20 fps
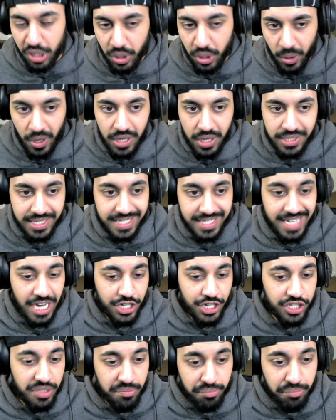because it's
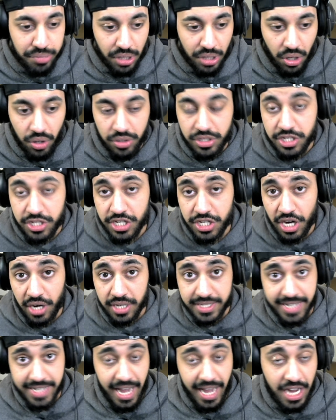actually blocked
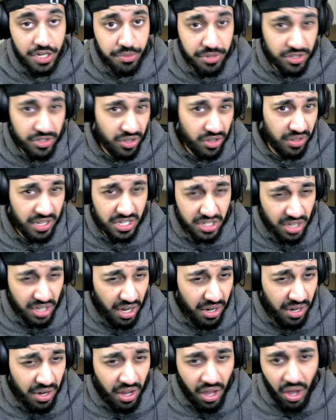certain attachments on this
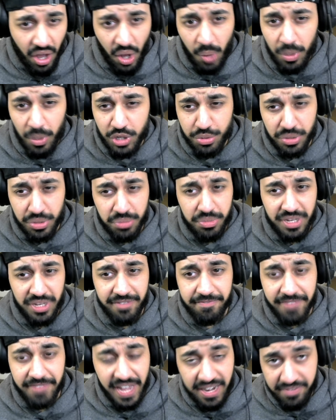gun, which would be
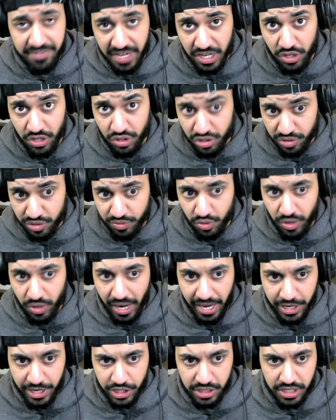very, very useful
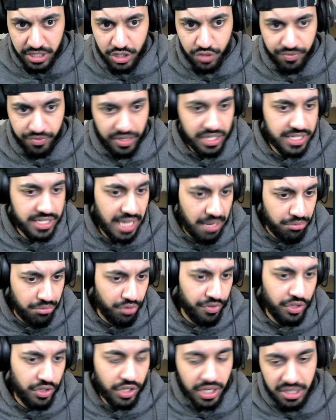actually. So for example,
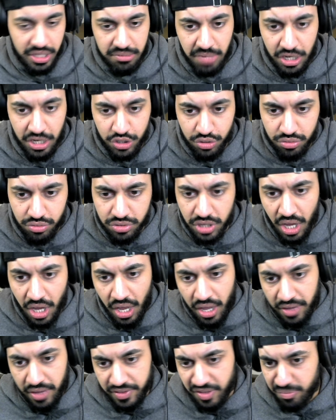if you look at the muzzles,
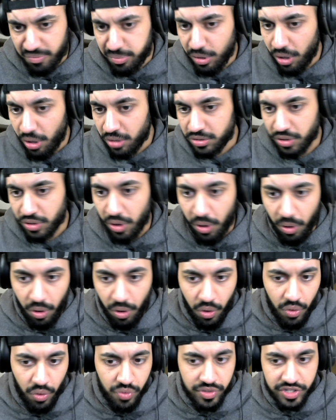they've blocked
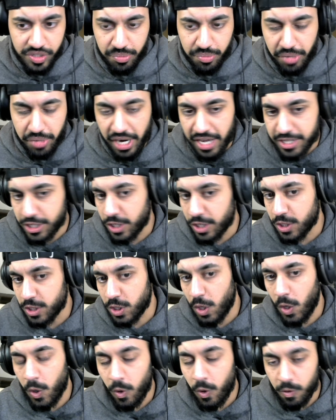all the suppressors,
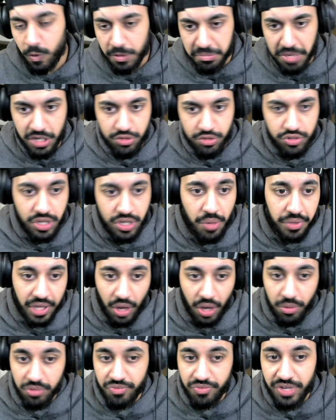all the muzzles that would
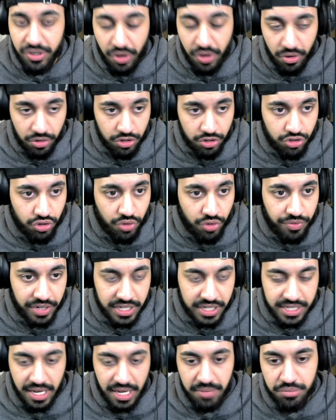help with recoil control, for
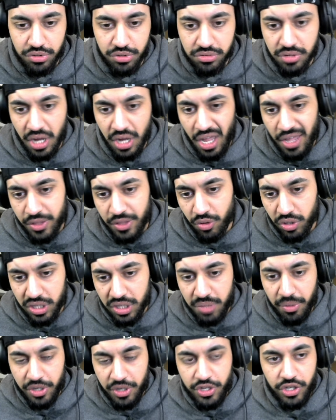example. The
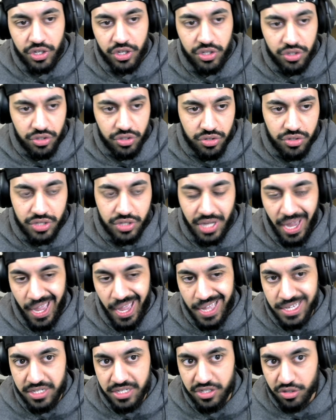only one you can use
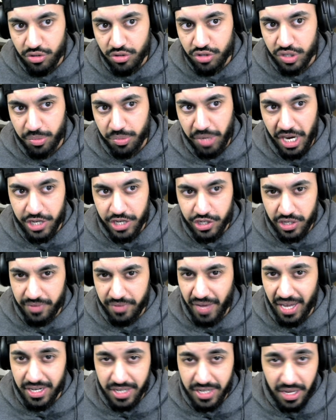is the new suppressor they've
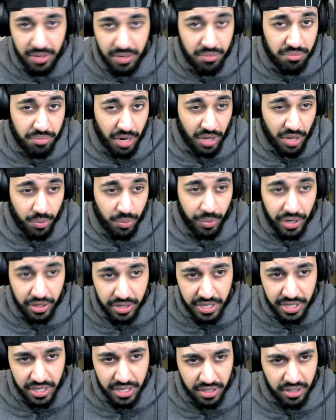added in. Pretty
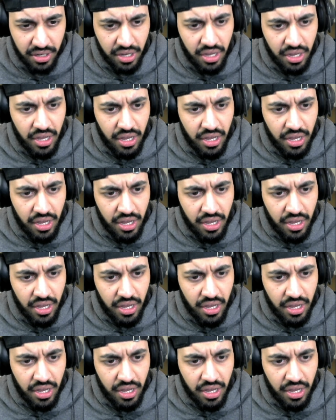weird here.